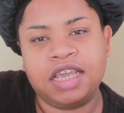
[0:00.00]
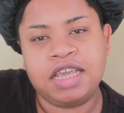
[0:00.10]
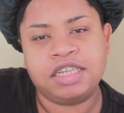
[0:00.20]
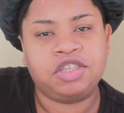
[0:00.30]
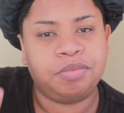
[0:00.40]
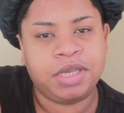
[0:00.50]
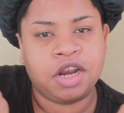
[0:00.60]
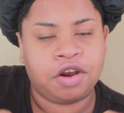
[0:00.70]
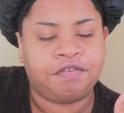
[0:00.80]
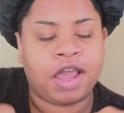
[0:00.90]
is to be
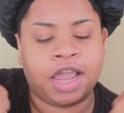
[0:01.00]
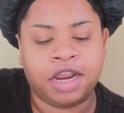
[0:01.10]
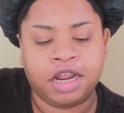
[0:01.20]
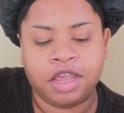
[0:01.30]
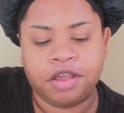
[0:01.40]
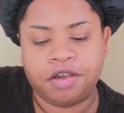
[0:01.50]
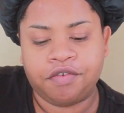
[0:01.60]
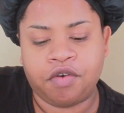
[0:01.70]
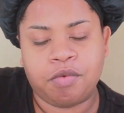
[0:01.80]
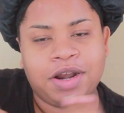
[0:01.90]
notified
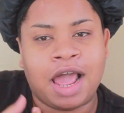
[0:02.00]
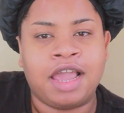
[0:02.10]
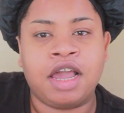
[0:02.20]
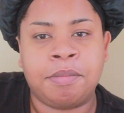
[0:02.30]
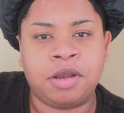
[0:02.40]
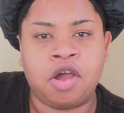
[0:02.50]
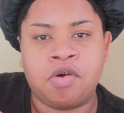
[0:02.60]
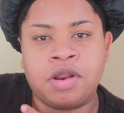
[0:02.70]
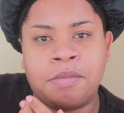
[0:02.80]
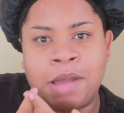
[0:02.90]
for when I
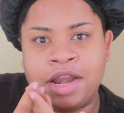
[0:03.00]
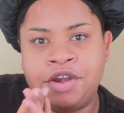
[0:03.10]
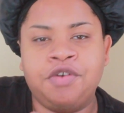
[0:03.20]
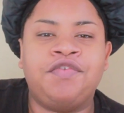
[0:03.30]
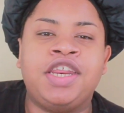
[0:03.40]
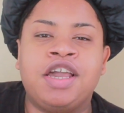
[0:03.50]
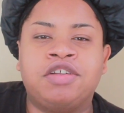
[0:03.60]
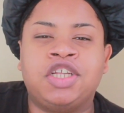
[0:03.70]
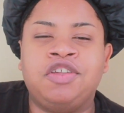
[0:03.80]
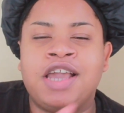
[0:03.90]
upload my new
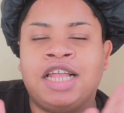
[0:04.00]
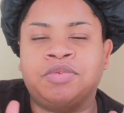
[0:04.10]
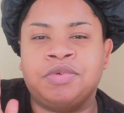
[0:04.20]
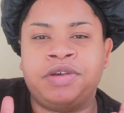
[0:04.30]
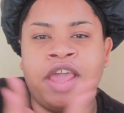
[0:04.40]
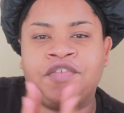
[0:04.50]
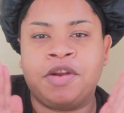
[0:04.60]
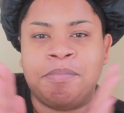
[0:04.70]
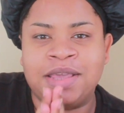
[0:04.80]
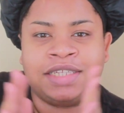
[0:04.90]
video, so you guys will
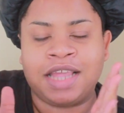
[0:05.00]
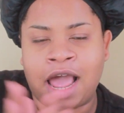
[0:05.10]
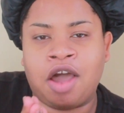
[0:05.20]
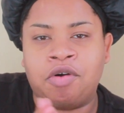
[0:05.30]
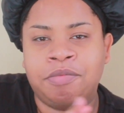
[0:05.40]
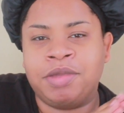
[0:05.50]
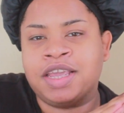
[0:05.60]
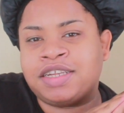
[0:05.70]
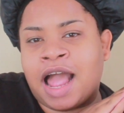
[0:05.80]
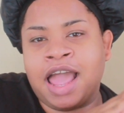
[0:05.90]
never miss out,
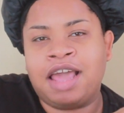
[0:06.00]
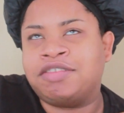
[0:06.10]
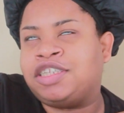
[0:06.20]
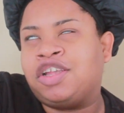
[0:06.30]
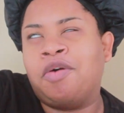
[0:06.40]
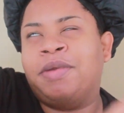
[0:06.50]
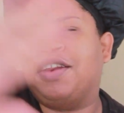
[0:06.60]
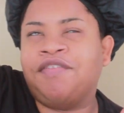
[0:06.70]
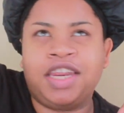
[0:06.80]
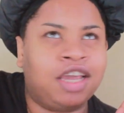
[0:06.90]
because I have so
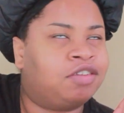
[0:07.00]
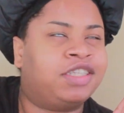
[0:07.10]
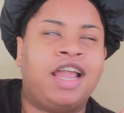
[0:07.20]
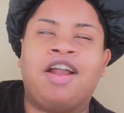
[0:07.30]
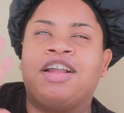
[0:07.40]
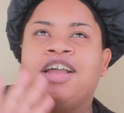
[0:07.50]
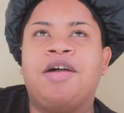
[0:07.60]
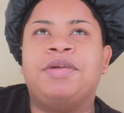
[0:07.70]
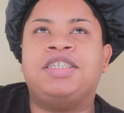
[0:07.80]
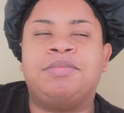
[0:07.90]
many videos that are
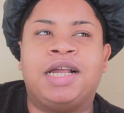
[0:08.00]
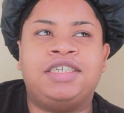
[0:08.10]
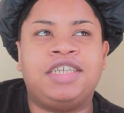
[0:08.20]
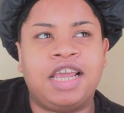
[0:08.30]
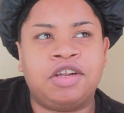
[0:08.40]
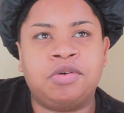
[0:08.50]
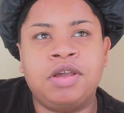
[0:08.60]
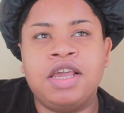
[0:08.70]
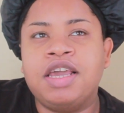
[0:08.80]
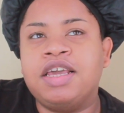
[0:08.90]
coming to my
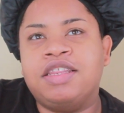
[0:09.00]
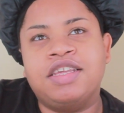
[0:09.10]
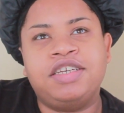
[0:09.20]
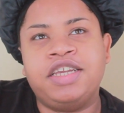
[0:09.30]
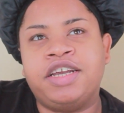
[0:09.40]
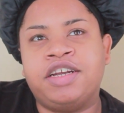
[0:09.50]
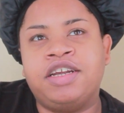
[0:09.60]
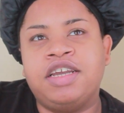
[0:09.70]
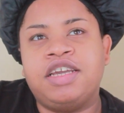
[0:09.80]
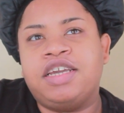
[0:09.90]
channel. This
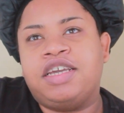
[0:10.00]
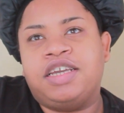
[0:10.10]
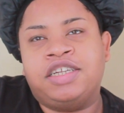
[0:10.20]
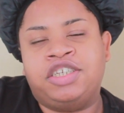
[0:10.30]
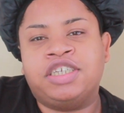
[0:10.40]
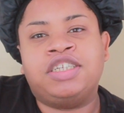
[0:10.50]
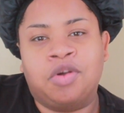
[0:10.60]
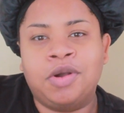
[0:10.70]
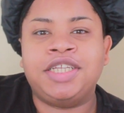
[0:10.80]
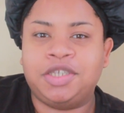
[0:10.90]
year is just
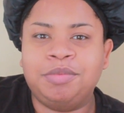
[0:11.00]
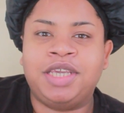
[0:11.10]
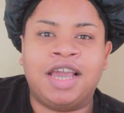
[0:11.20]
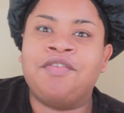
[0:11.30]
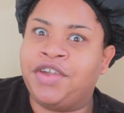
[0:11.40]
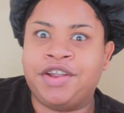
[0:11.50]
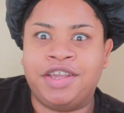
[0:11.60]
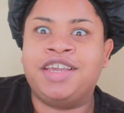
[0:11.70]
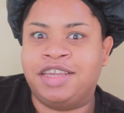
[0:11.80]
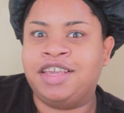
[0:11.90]
going to be a
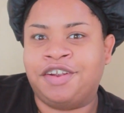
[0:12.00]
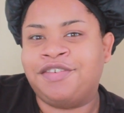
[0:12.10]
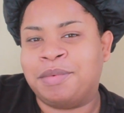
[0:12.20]
very good year for